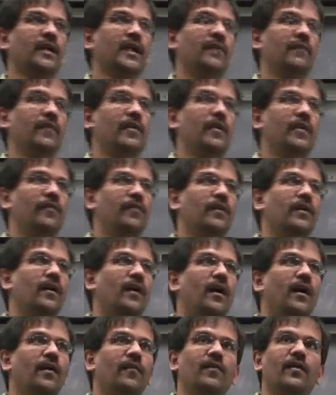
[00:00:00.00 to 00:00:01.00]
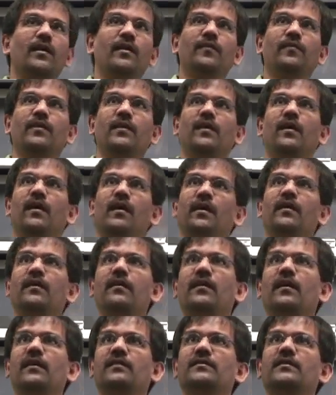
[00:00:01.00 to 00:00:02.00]
If your hardware, if all
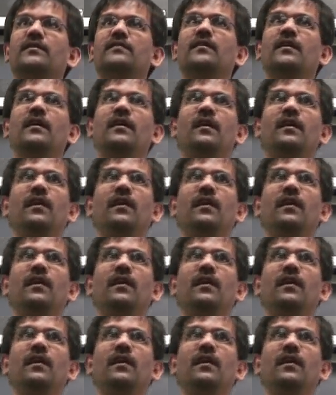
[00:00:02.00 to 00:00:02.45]
it does is